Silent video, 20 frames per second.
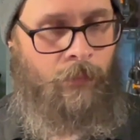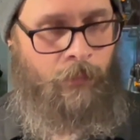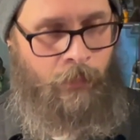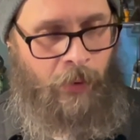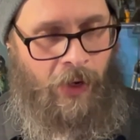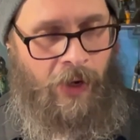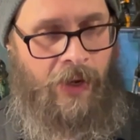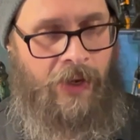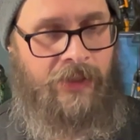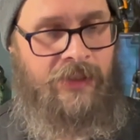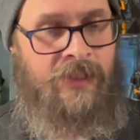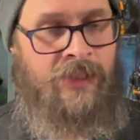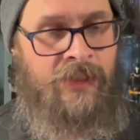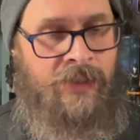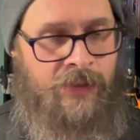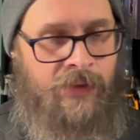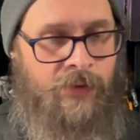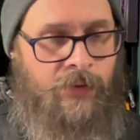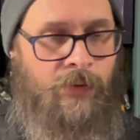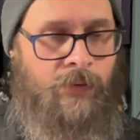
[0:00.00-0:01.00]
But
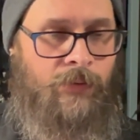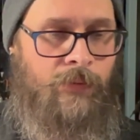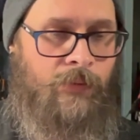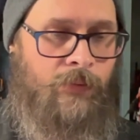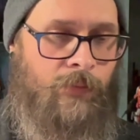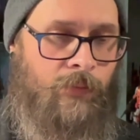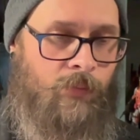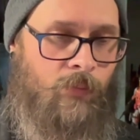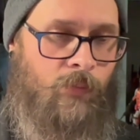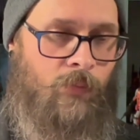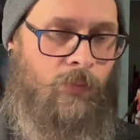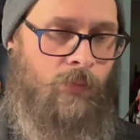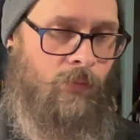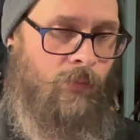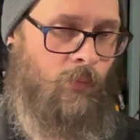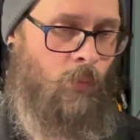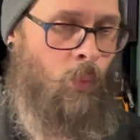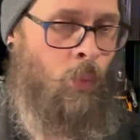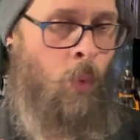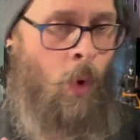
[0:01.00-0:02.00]

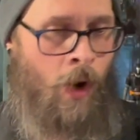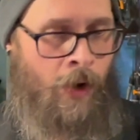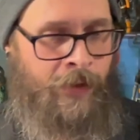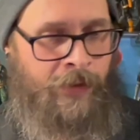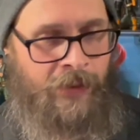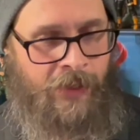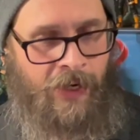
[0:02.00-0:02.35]
one